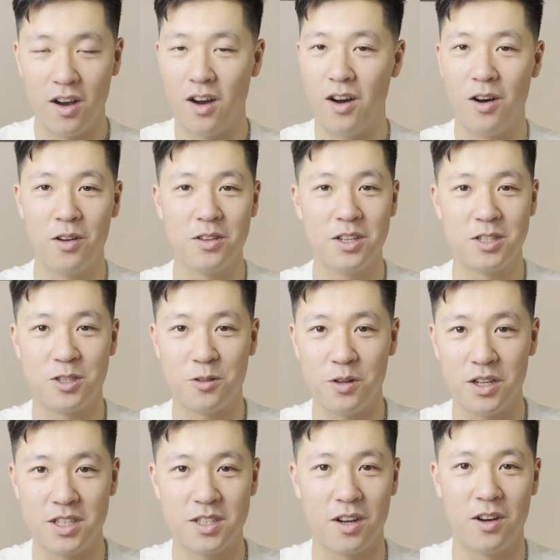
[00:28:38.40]
all the
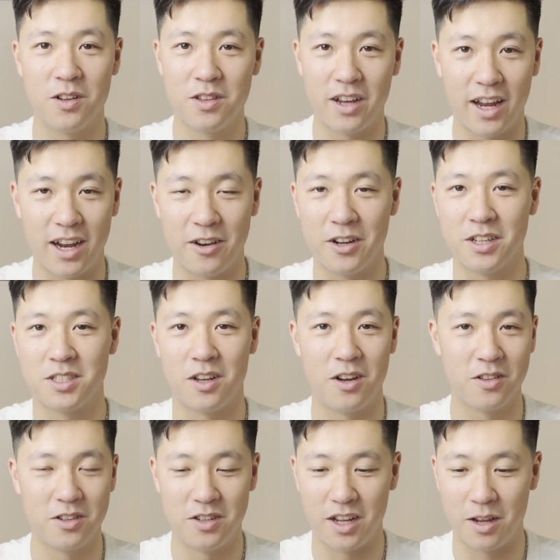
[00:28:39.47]
streets, all the areas,
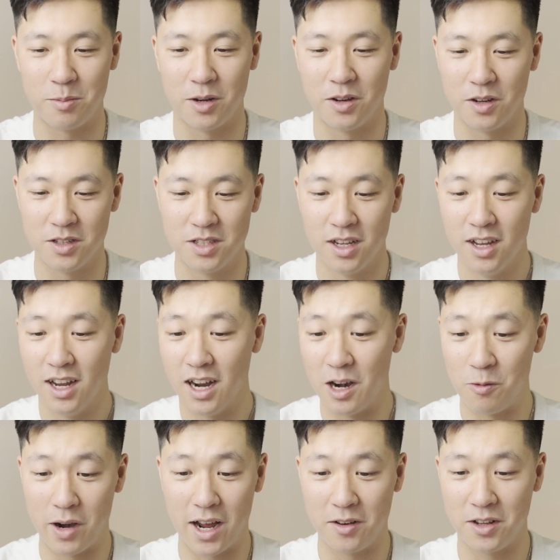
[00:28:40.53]
all their neighborhoods
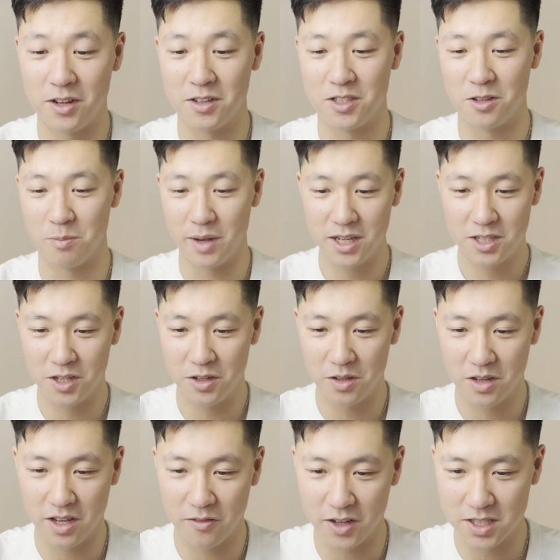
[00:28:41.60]
around here. So make sure you
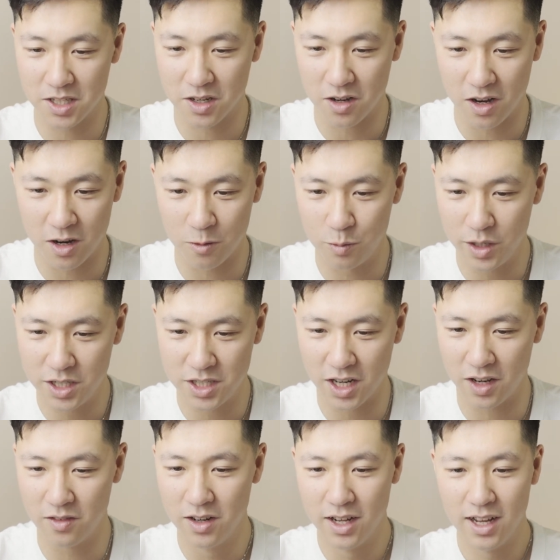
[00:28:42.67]
give us a call, reach
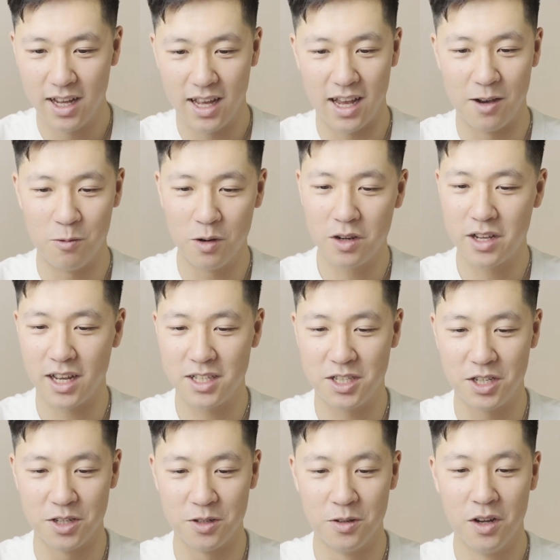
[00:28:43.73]
out, and we'll get
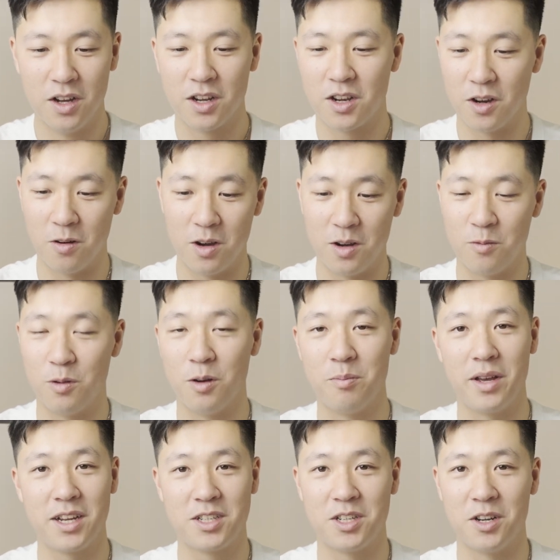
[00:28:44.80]
you going. We'll
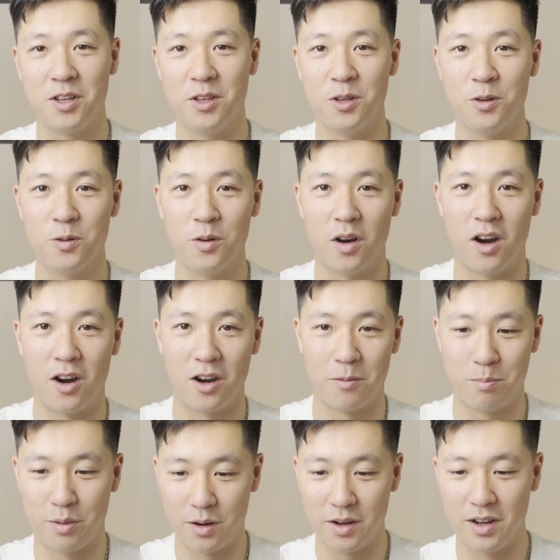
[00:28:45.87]
make sure you are
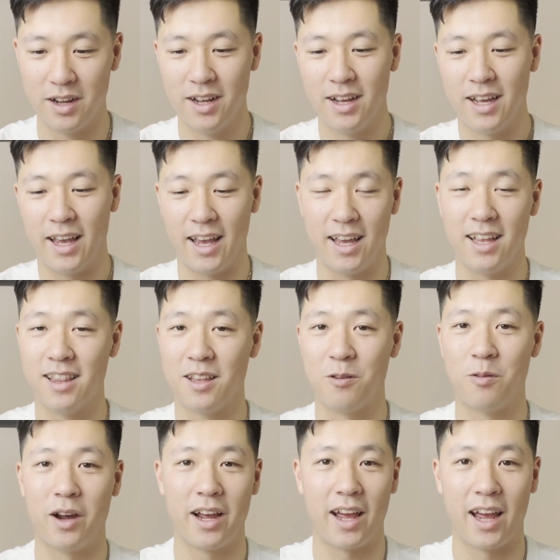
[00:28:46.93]
put in the right